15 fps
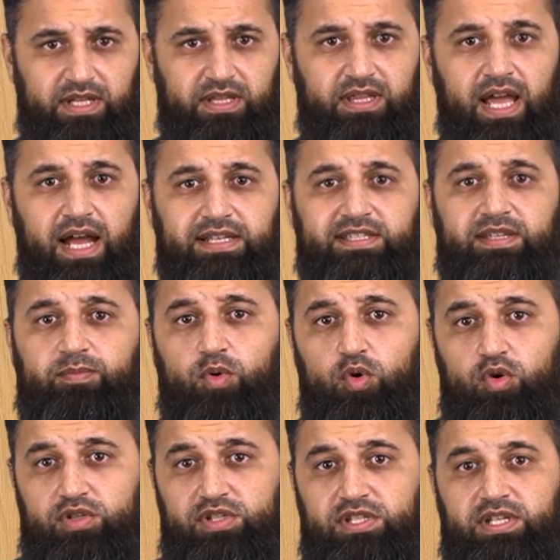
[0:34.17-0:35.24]
that
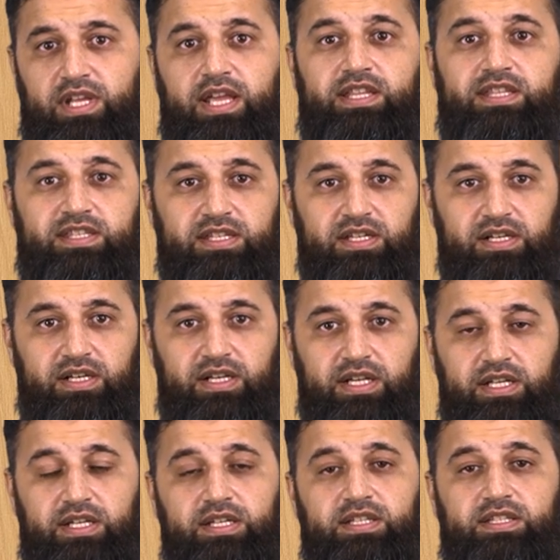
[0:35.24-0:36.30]
supports insert,
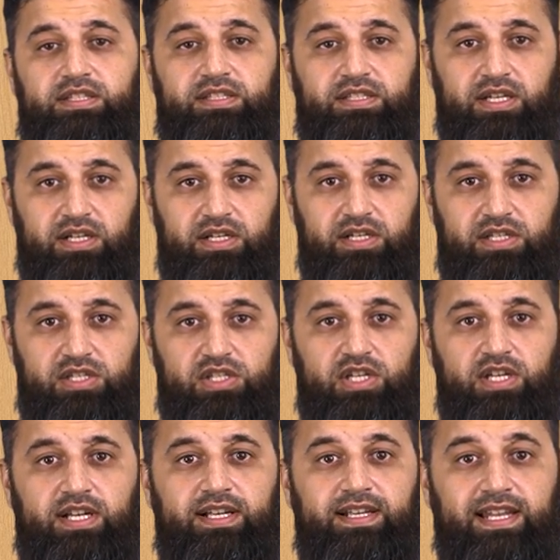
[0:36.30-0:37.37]
search,
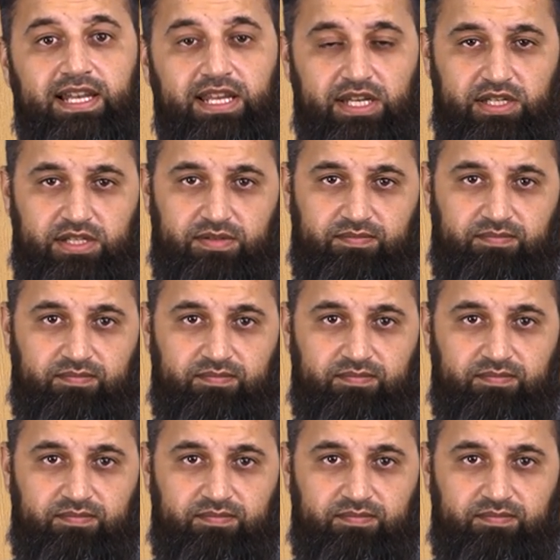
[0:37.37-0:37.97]
delete.